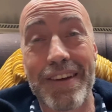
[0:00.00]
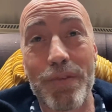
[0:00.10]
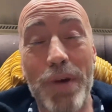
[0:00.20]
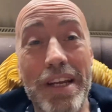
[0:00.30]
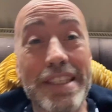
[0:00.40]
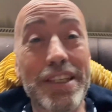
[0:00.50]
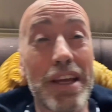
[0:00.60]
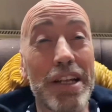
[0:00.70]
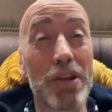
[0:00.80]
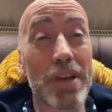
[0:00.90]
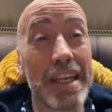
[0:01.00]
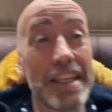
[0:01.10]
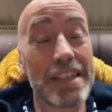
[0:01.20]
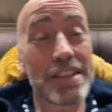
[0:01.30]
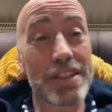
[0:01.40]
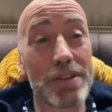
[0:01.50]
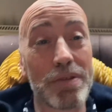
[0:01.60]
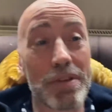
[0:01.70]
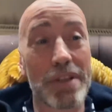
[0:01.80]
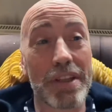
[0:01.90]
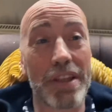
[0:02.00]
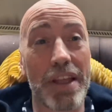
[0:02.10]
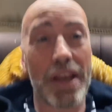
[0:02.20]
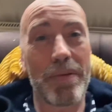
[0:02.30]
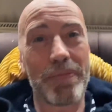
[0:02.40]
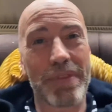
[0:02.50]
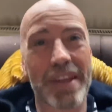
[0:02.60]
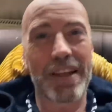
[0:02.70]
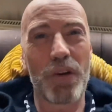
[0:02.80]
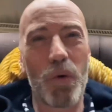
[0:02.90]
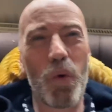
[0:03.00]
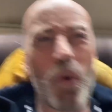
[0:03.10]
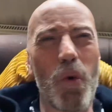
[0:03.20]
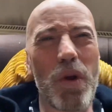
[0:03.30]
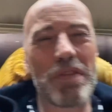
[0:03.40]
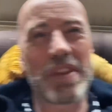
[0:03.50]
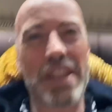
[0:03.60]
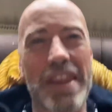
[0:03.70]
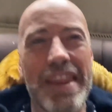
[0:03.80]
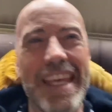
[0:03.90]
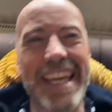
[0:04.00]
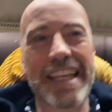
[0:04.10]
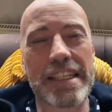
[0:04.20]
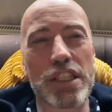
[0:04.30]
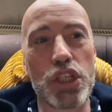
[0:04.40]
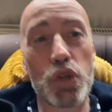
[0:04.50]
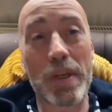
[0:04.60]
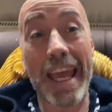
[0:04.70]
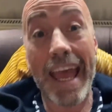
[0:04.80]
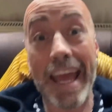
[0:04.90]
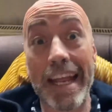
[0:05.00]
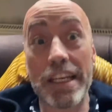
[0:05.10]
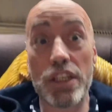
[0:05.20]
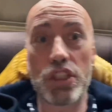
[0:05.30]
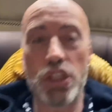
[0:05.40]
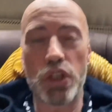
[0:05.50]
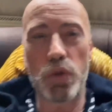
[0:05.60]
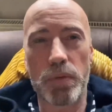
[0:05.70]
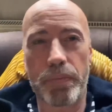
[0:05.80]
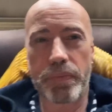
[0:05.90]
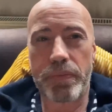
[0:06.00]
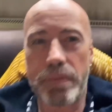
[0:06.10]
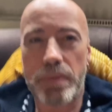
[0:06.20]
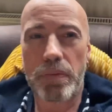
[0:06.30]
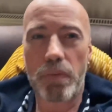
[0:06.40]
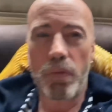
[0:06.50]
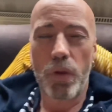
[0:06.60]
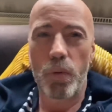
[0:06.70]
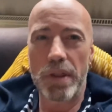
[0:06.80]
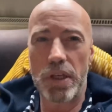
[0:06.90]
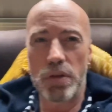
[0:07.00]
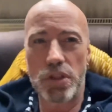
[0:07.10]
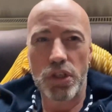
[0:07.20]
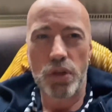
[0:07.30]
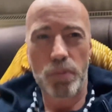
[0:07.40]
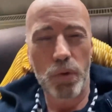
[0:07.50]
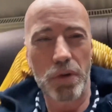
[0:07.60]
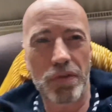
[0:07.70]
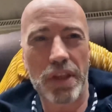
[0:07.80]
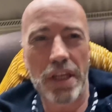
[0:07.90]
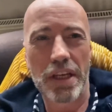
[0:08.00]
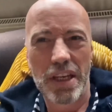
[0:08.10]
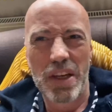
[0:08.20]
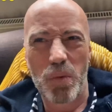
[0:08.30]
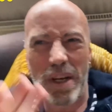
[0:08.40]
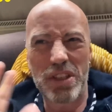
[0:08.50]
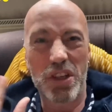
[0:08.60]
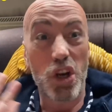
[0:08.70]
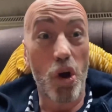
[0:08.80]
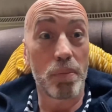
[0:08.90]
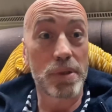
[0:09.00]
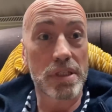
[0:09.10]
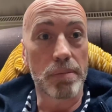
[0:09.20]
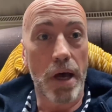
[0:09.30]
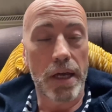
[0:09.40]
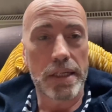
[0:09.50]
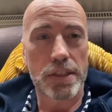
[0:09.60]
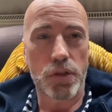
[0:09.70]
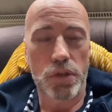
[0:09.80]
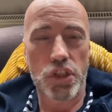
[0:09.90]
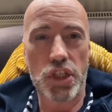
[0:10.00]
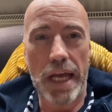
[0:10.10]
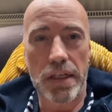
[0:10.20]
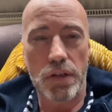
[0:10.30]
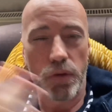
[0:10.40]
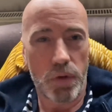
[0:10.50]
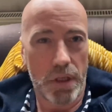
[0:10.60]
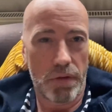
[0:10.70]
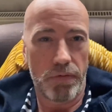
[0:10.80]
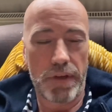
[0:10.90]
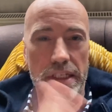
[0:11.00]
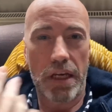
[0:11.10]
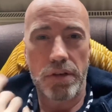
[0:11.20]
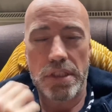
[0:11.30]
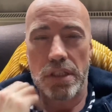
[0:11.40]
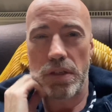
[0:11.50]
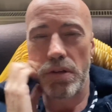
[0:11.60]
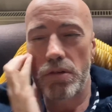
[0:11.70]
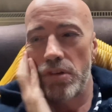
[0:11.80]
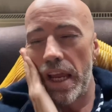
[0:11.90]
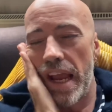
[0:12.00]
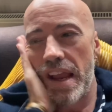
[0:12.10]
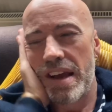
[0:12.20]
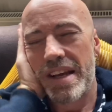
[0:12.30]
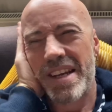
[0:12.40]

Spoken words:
when I started looking into all of the things that you can do with YouTube, all of the ways you can optimize your channel or the videos that you create,